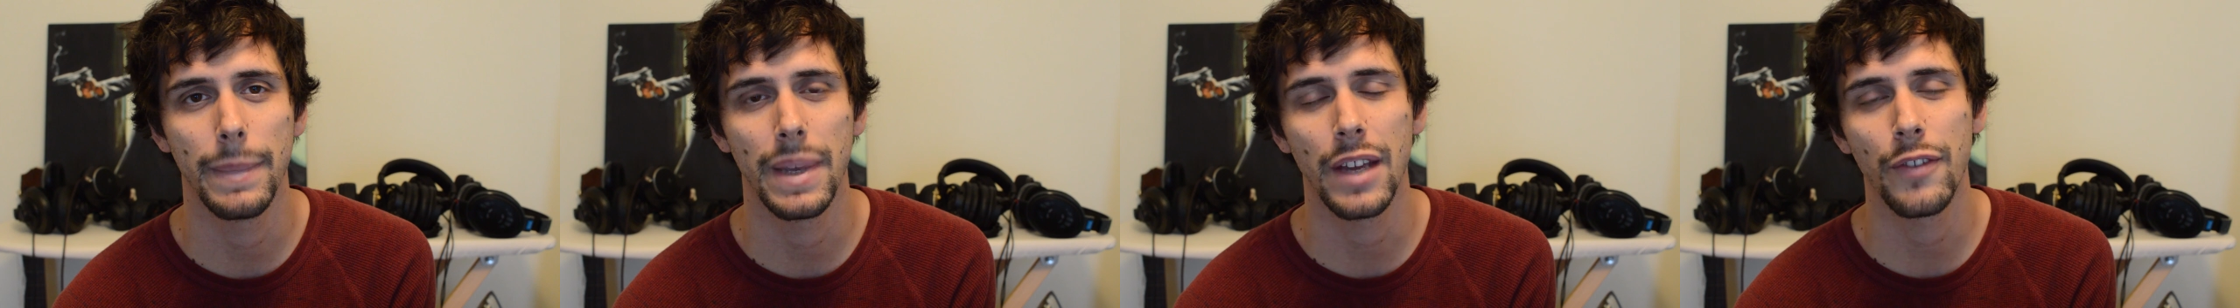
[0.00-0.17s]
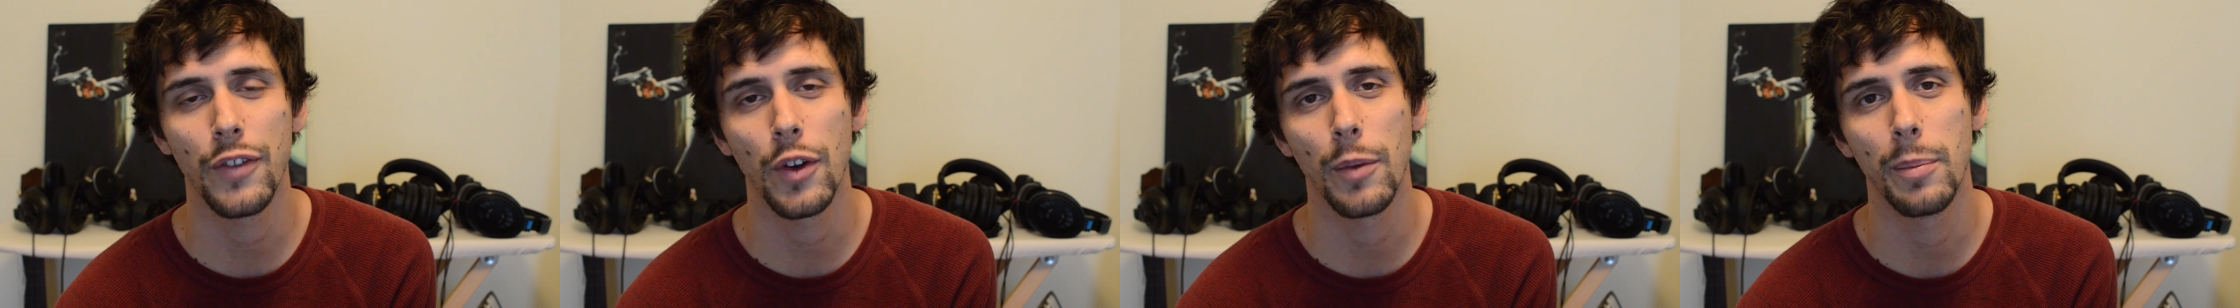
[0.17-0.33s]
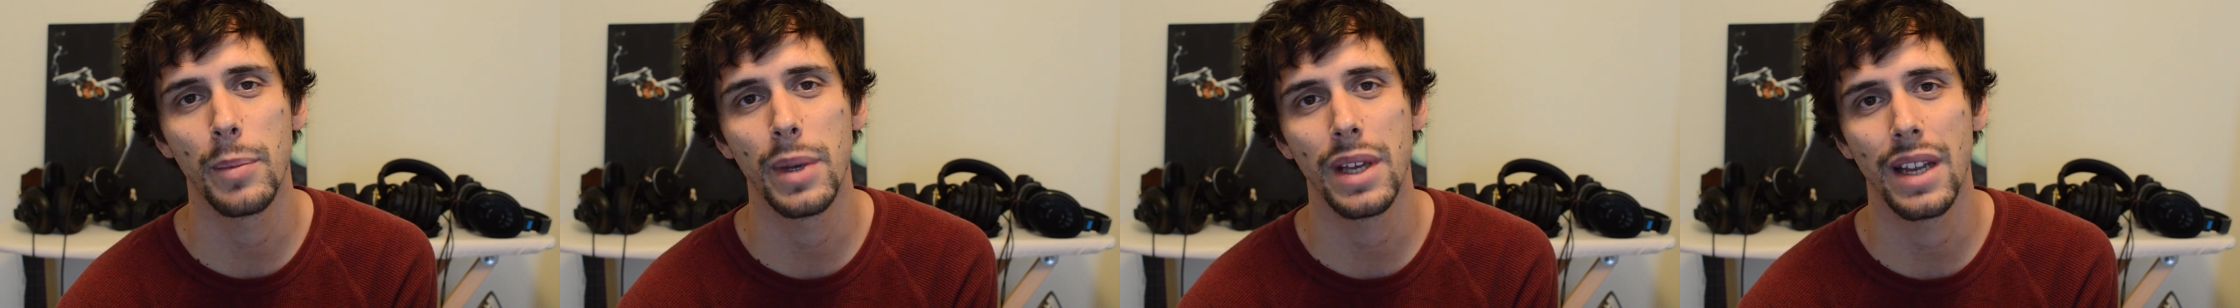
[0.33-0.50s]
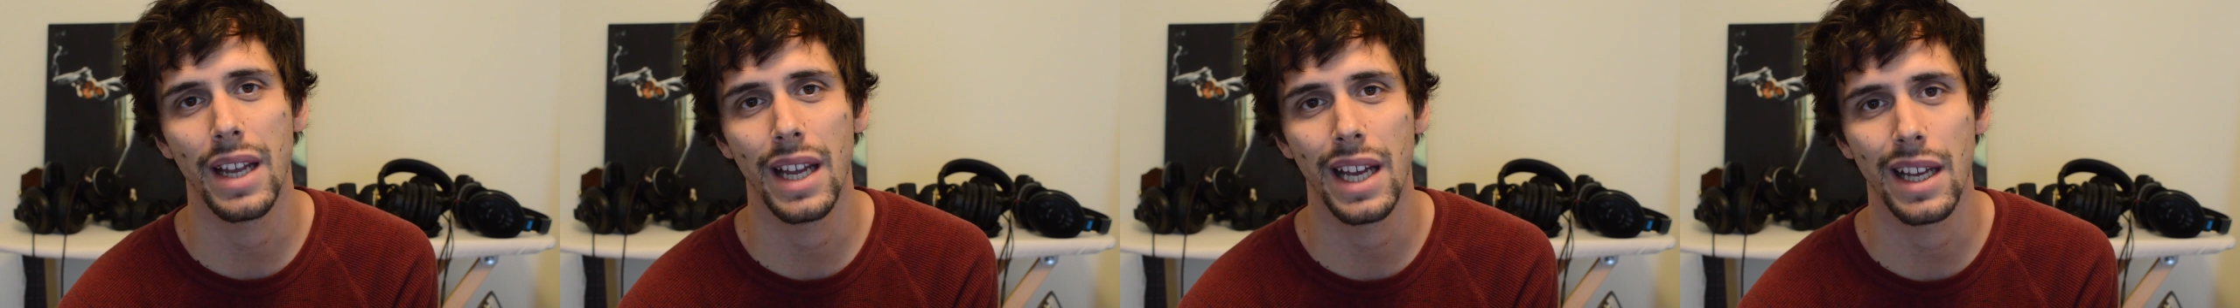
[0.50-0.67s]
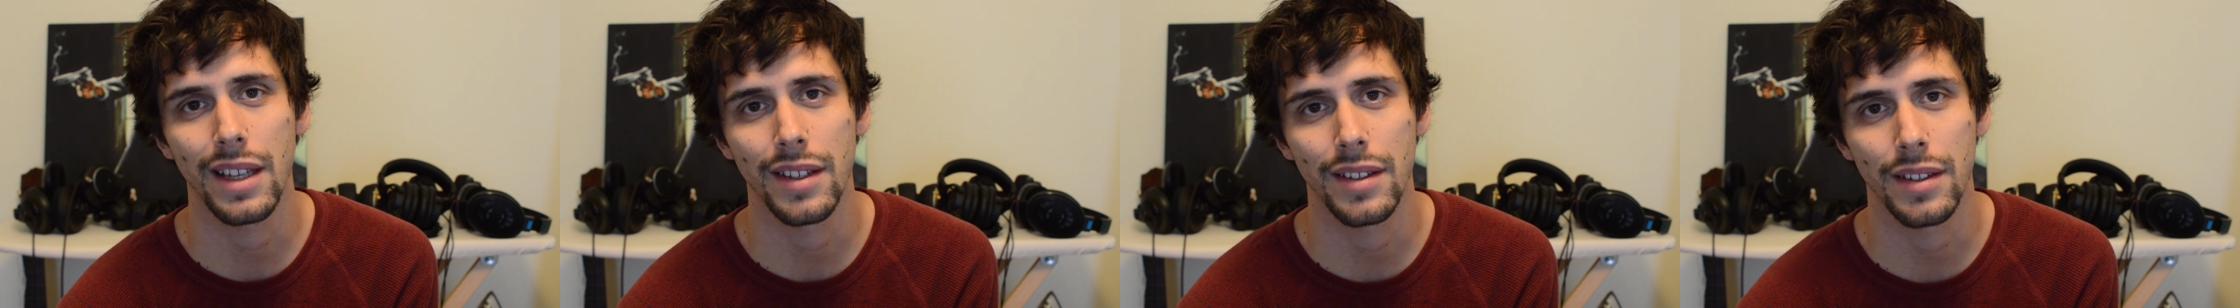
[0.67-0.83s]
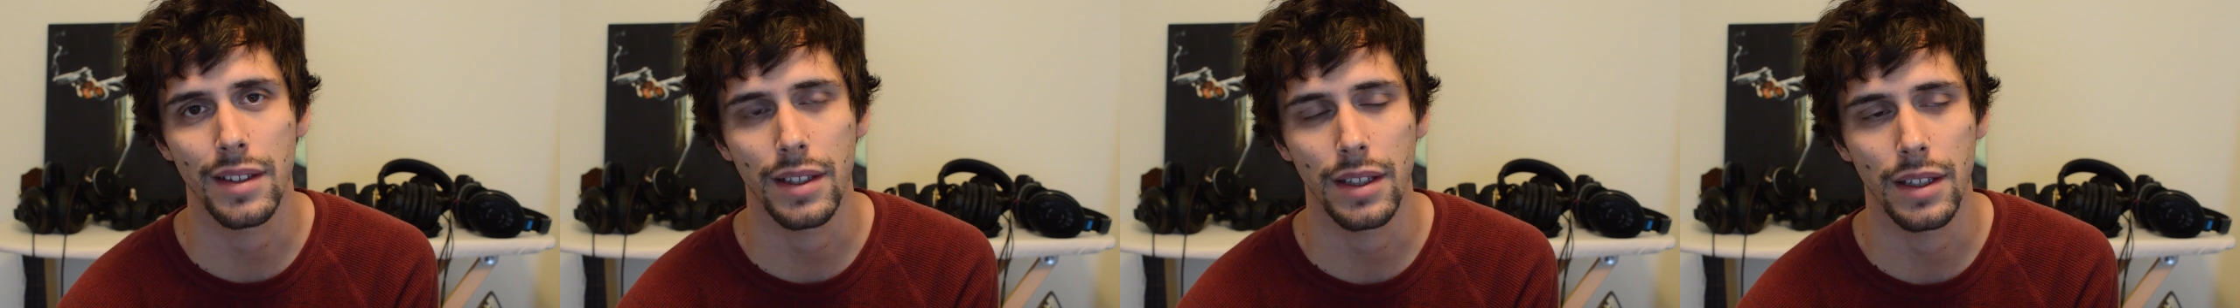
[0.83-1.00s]
if a bit
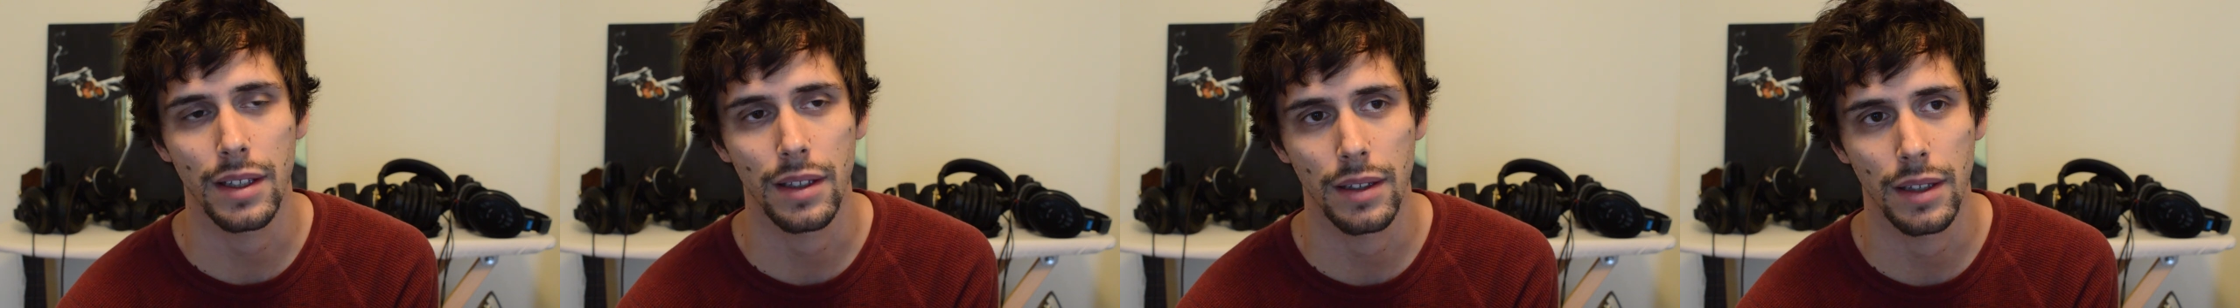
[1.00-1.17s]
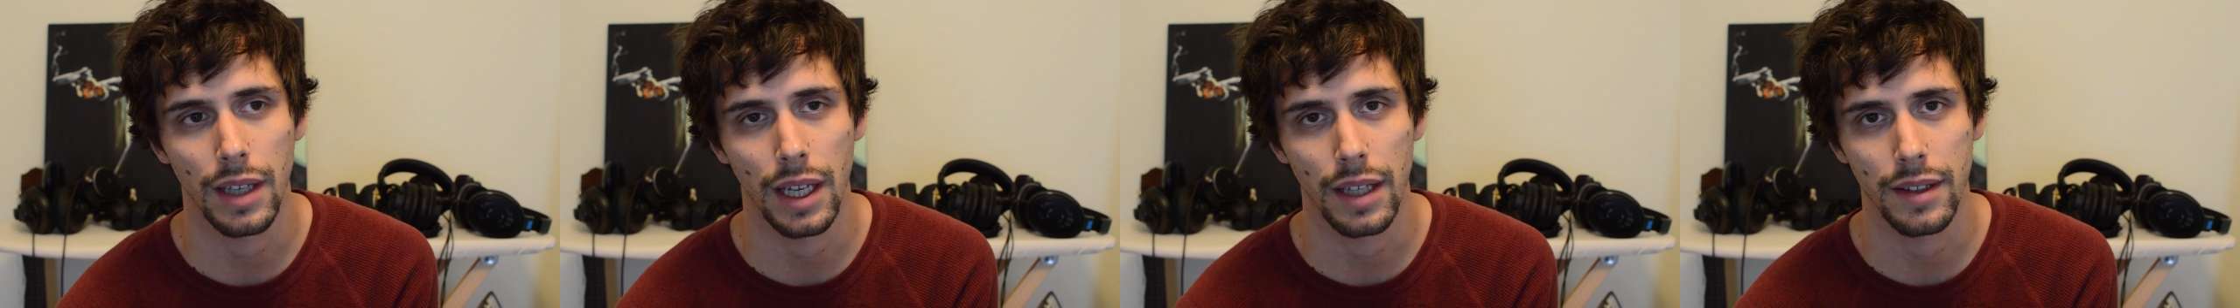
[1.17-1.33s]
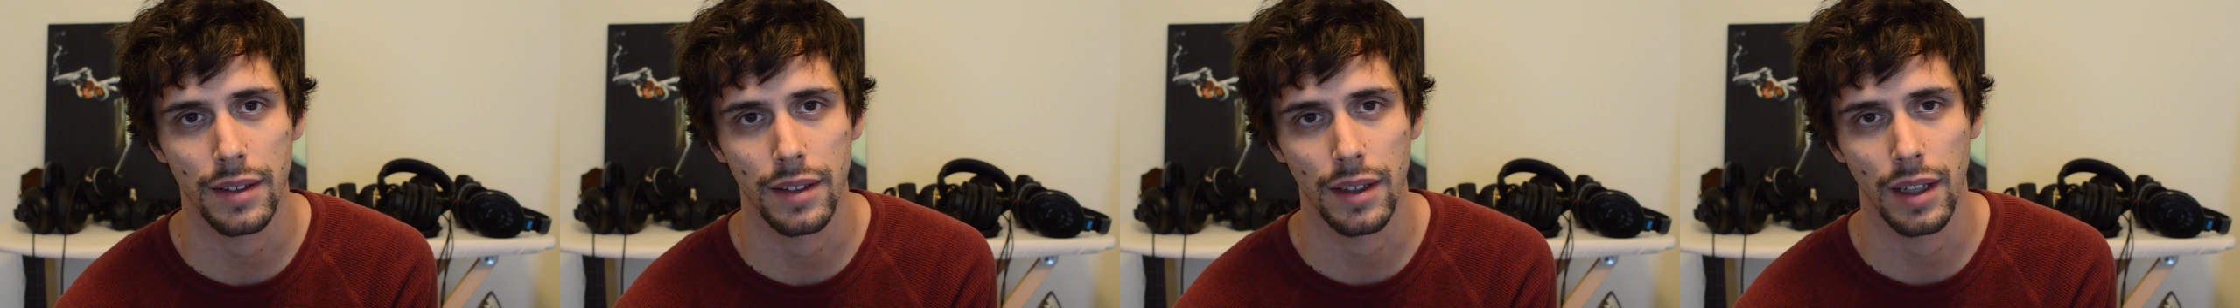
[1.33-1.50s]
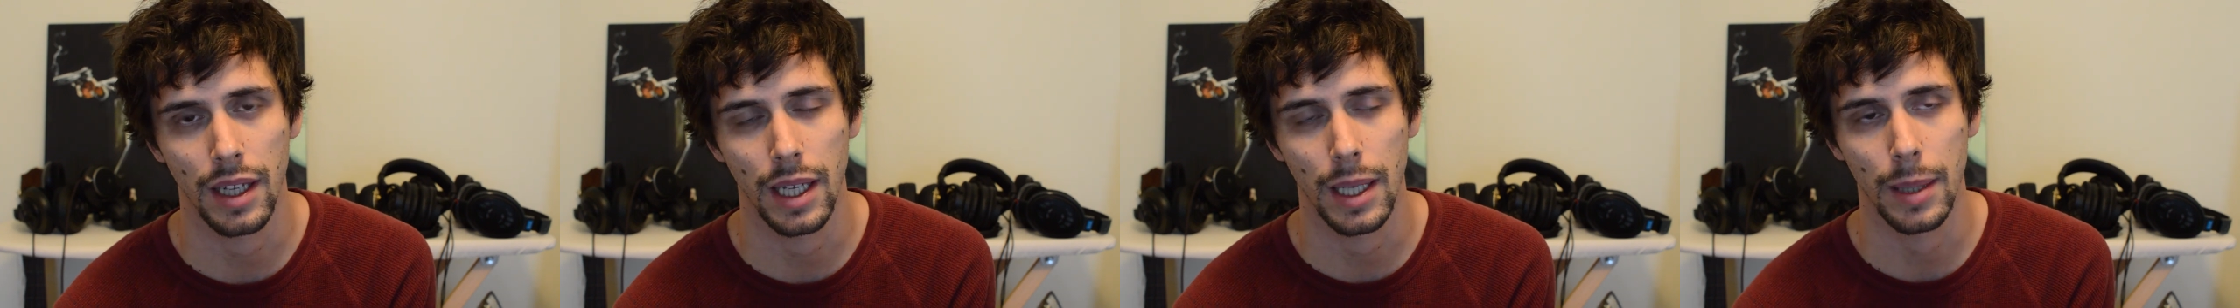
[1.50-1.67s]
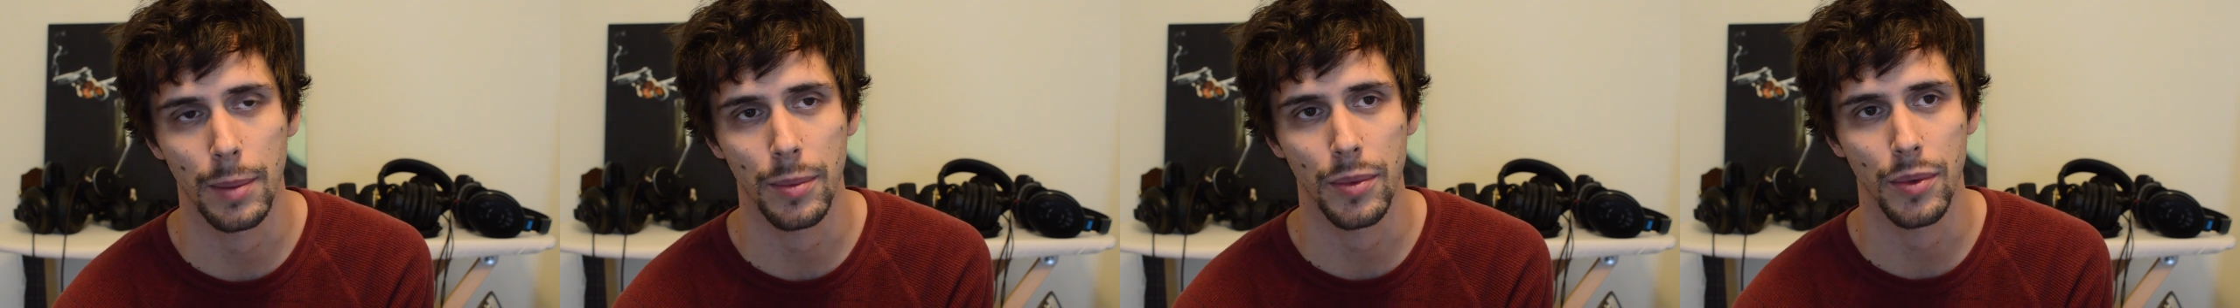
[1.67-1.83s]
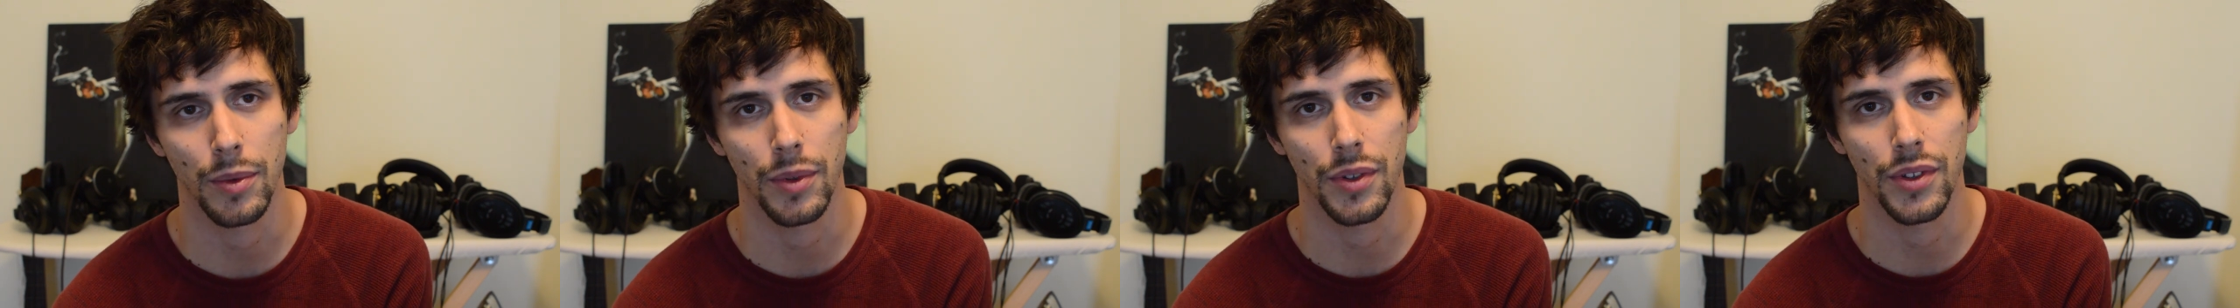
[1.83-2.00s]
essy at
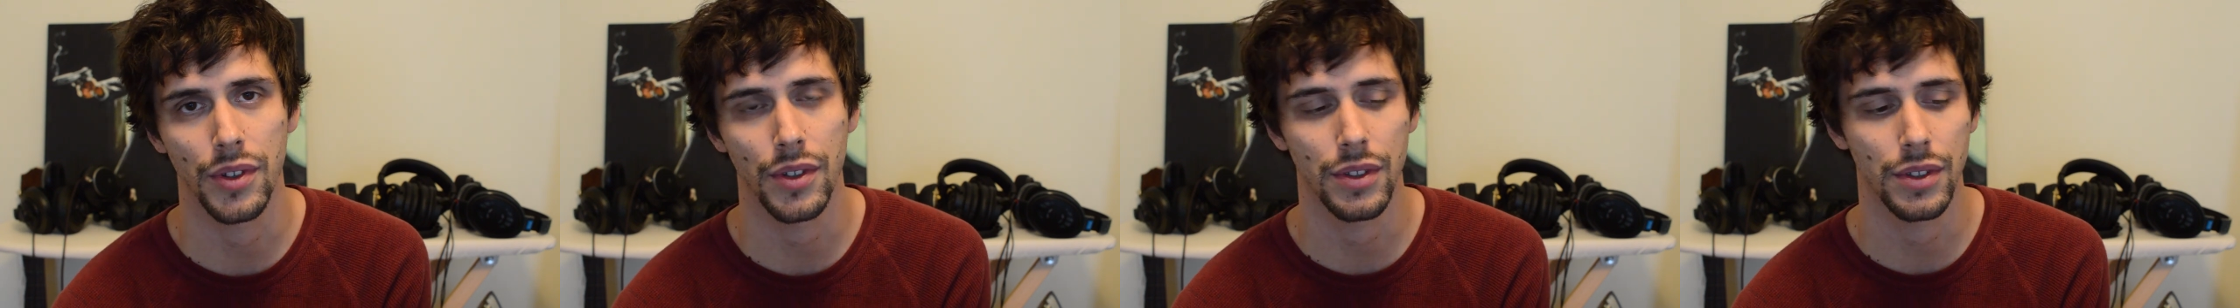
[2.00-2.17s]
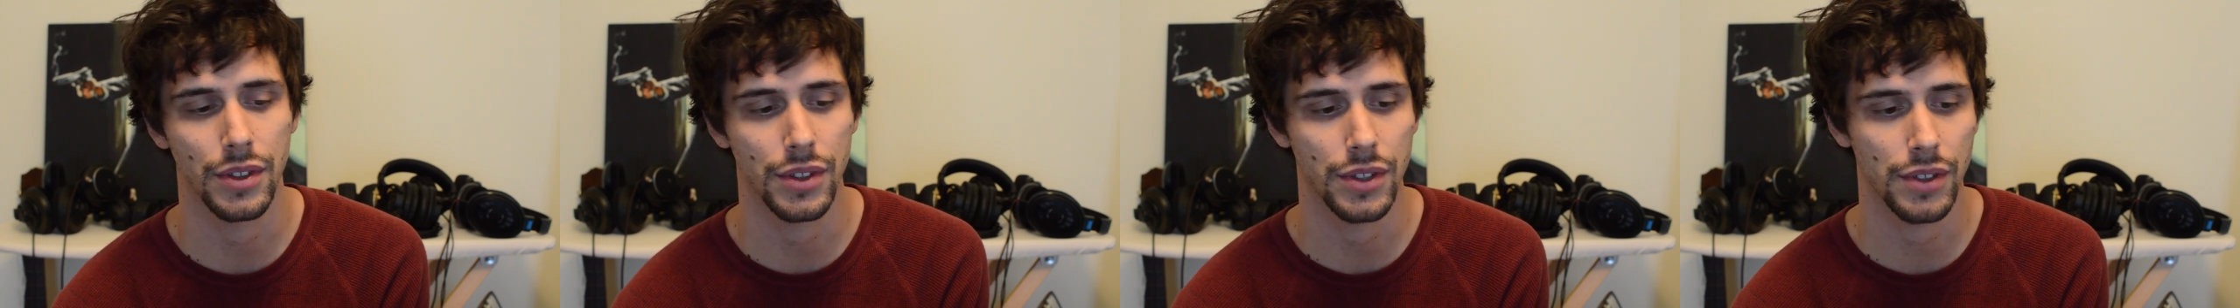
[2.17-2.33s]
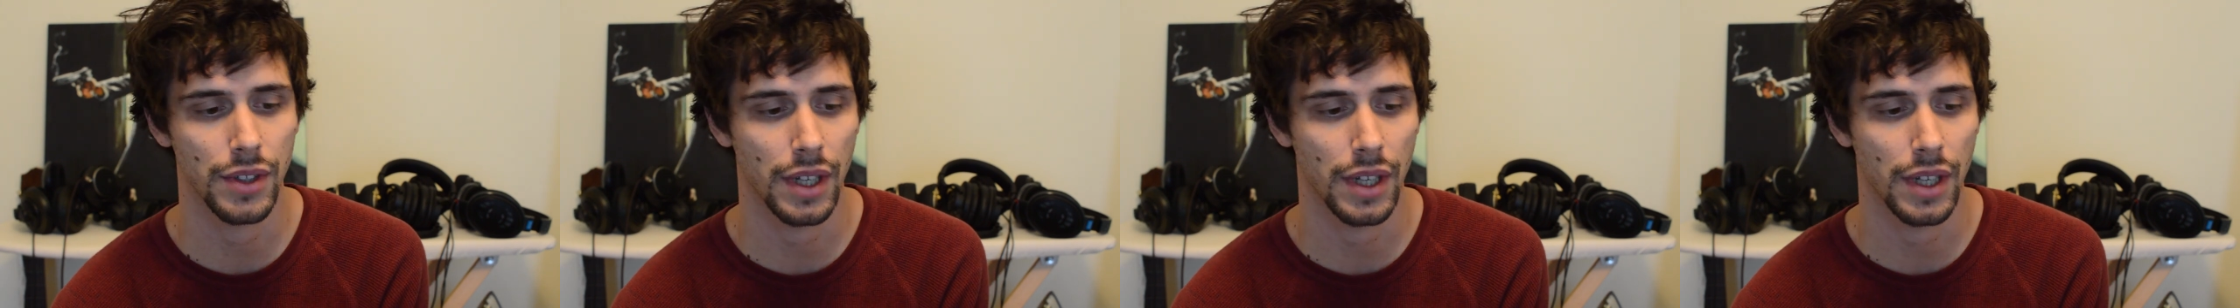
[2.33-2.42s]
times with certain